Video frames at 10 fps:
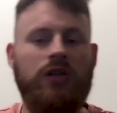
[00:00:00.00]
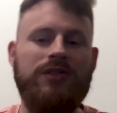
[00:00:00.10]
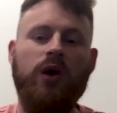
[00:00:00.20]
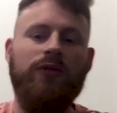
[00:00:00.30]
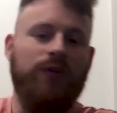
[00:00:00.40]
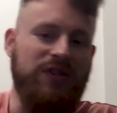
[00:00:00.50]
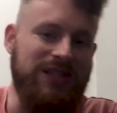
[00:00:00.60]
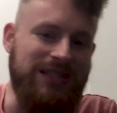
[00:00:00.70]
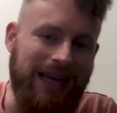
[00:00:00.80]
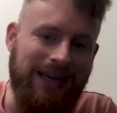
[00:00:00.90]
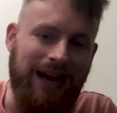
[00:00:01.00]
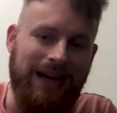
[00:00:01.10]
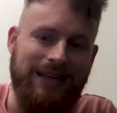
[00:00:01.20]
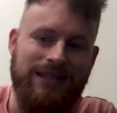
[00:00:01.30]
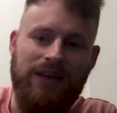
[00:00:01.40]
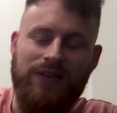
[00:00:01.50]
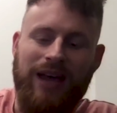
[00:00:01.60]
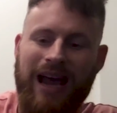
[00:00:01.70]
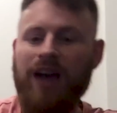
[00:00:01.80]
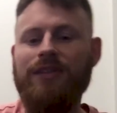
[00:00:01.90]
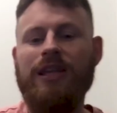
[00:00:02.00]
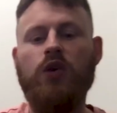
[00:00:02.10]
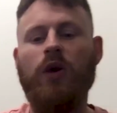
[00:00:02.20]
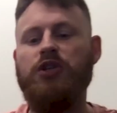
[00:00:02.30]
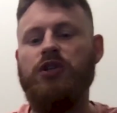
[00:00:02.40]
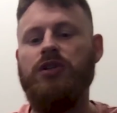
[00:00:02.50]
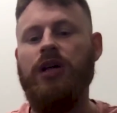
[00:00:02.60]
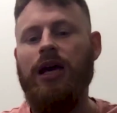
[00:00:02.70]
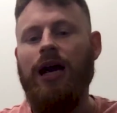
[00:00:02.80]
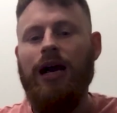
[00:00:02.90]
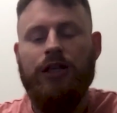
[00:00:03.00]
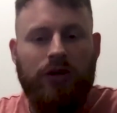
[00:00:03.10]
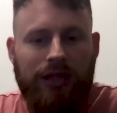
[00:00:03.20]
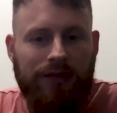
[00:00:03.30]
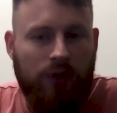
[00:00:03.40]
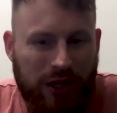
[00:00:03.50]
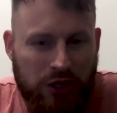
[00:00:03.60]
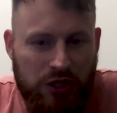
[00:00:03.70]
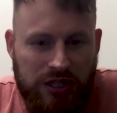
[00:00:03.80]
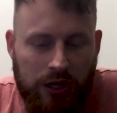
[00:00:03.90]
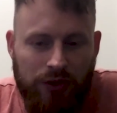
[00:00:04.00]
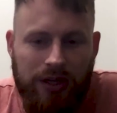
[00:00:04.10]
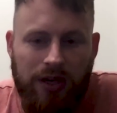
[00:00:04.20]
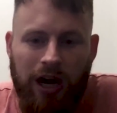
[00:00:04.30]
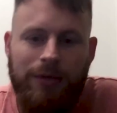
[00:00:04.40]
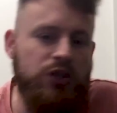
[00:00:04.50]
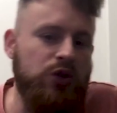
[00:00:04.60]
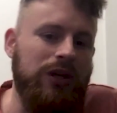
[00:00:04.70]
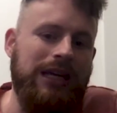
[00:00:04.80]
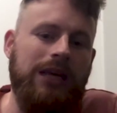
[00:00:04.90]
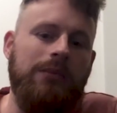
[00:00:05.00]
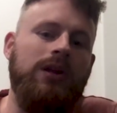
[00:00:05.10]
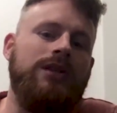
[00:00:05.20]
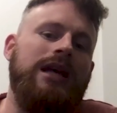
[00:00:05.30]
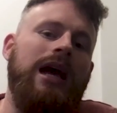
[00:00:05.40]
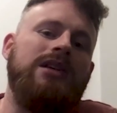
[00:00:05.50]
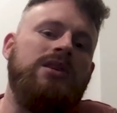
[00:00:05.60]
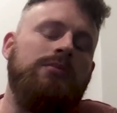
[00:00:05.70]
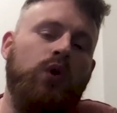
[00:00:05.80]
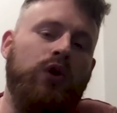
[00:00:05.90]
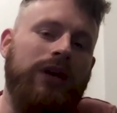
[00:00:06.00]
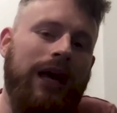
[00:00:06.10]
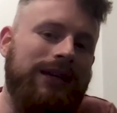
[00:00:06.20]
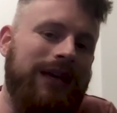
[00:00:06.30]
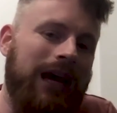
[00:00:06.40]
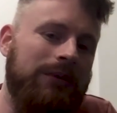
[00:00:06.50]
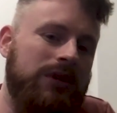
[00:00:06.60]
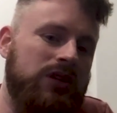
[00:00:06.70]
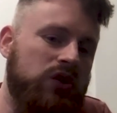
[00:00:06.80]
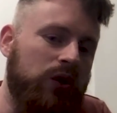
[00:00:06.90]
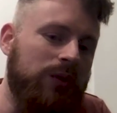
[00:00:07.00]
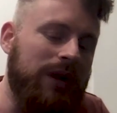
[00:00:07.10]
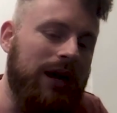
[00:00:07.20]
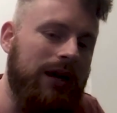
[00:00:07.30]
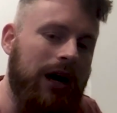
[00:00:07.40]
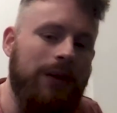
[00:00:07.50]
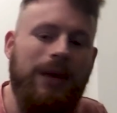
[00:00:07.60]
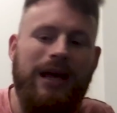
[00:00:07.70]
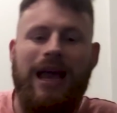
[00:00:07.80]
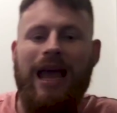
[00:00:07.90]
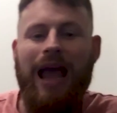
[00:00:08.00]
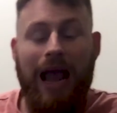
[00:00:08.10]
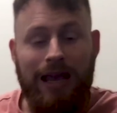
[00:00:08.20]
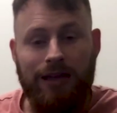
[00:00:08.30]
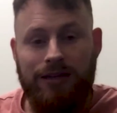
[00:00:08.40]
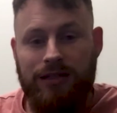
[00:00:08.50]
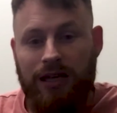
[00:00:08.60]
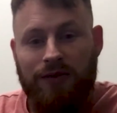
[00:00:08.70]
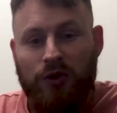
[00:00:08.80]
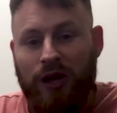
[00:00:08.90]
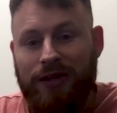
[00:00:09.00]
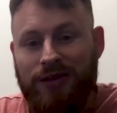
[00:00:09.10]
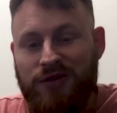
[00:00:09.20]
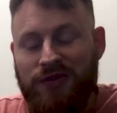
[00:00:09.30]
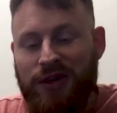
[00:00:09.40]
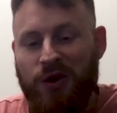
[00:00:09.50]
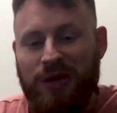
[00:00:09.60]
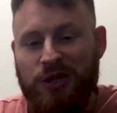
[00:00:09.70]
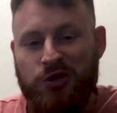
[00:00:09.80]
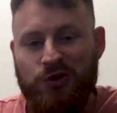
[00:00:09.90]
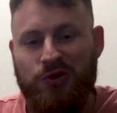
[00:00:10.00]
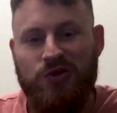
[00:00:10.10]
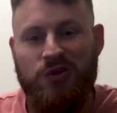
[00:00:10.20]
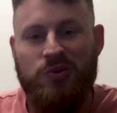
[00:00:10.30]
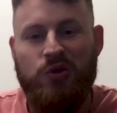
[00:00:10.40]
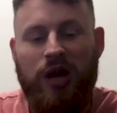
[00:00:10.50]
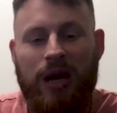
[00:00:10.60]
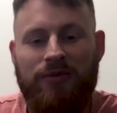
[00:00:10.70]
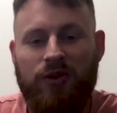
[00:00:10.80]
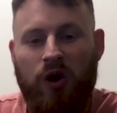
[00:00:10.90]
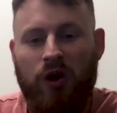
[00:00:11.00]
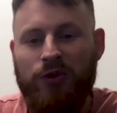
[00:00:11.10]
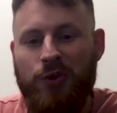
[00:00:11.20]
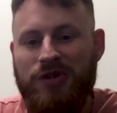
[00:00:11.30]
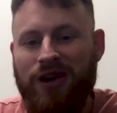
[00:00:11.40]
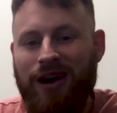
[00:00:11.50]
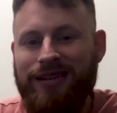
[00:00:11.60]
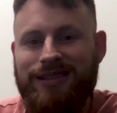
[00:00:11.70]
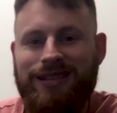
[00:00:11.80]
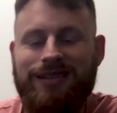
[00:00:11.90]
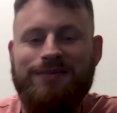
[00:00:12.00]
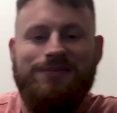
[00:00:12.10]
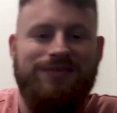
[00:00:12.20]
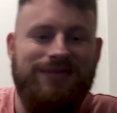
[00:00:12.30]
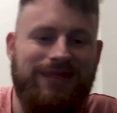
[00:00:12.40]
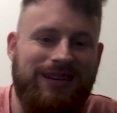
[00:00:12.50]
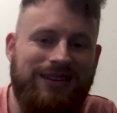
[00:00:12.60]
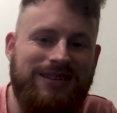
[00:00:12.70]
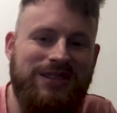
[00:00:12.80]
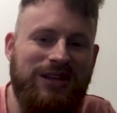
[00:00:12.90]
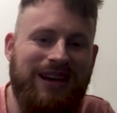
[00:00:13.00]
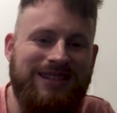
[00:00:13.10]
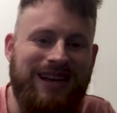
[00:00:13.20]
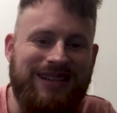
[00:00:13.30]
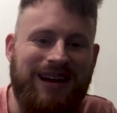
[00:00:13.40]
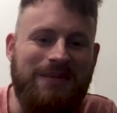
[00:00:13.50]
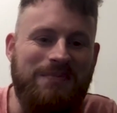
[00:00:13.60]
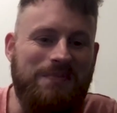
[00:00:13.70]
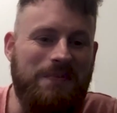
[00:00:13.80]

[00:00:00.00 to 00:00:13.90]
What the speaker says: that's all for us today, guys. If you have any questions, you can leave the questions here in the comments. You can email us at support@cabinetstartup.com. And if you like this video, make sure to subscribe for all our newest content. See you guys next time.